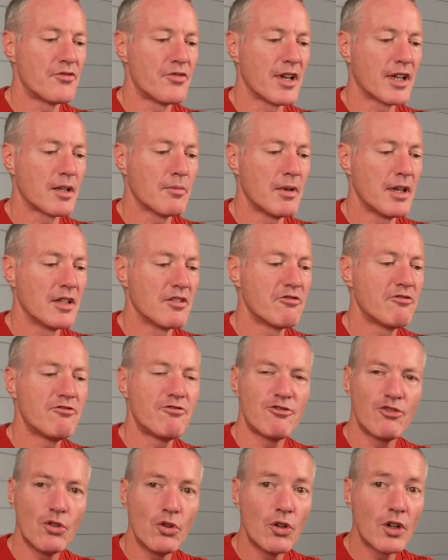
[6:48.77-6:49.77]
recommend
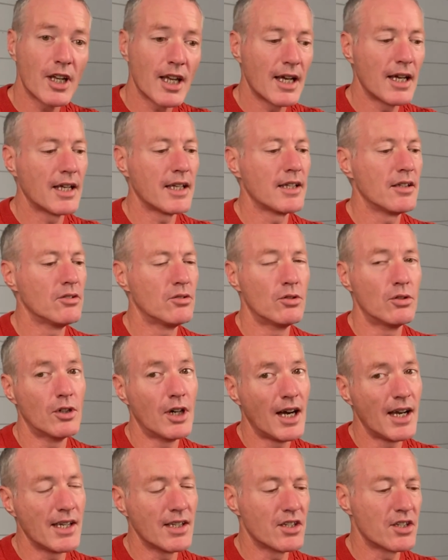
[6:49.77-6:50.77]
4K or
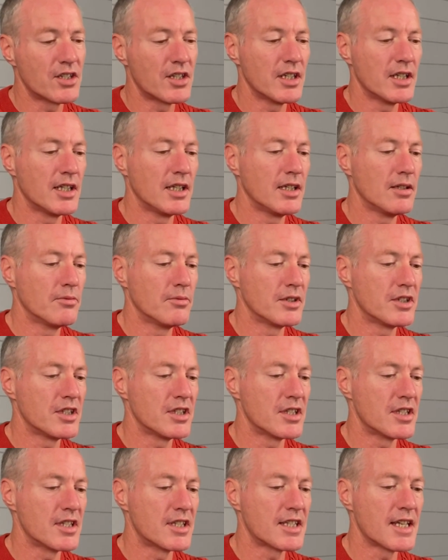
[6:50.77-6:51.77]
HD, which
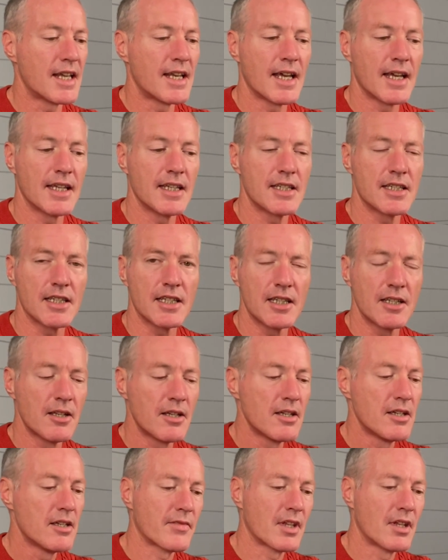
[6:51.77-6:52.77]
is the 1080.
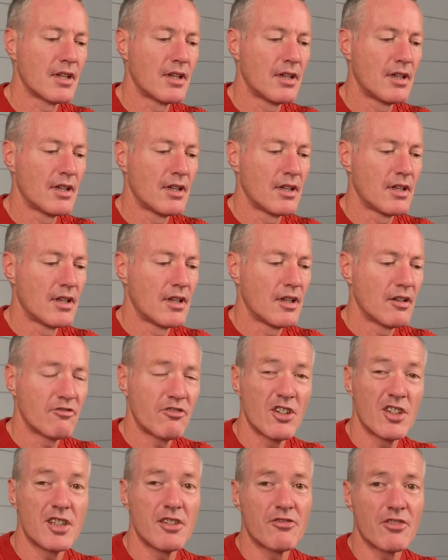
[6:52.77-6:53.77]

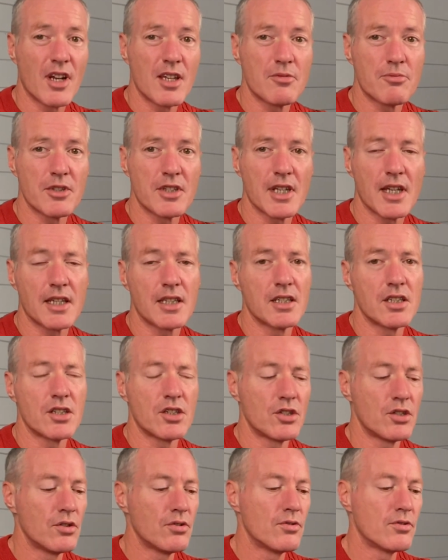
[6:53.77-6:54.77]
30 frames per second
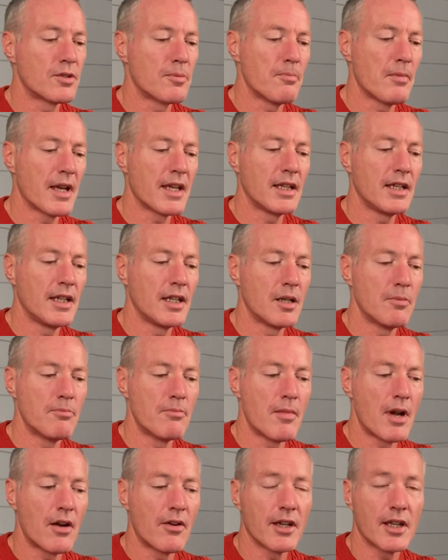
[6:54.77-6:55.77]
is used mainly in
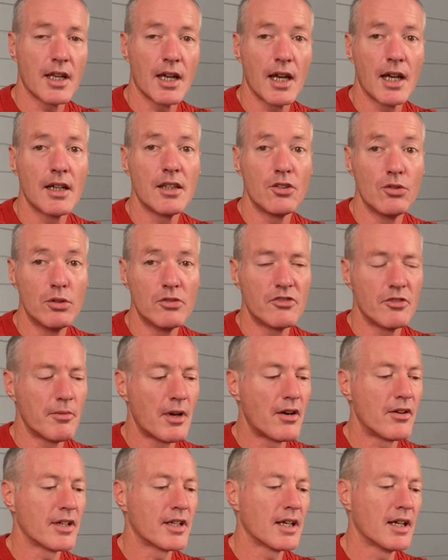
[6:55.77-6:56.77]
America, North
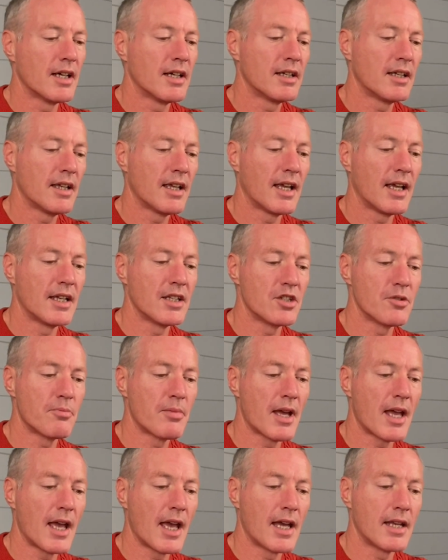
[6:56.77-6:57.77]
America and
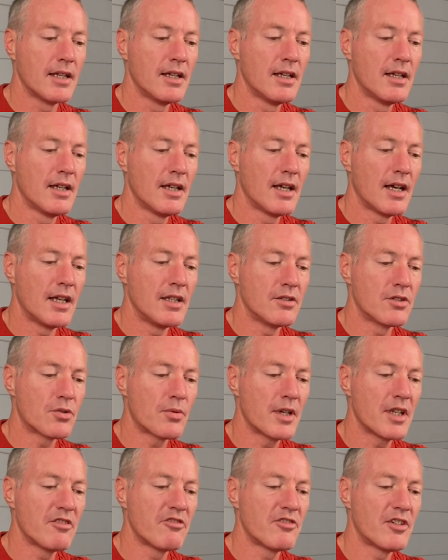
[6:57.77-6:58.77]
Japan, and
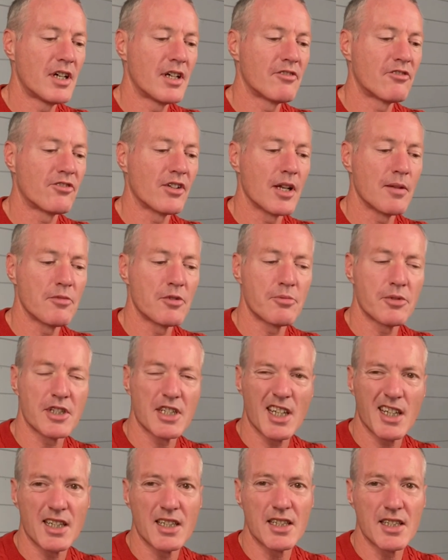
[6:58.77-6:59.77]
25 frames per
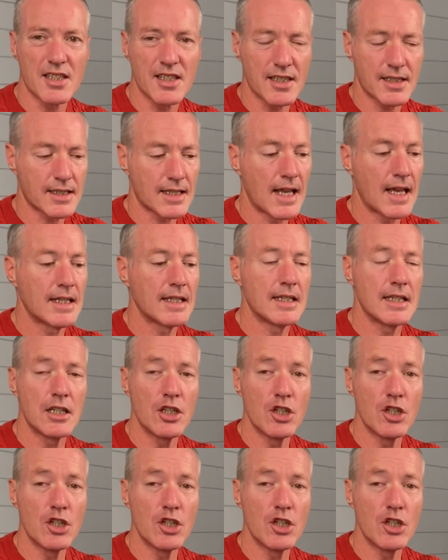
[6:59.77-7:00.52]
second is the standard in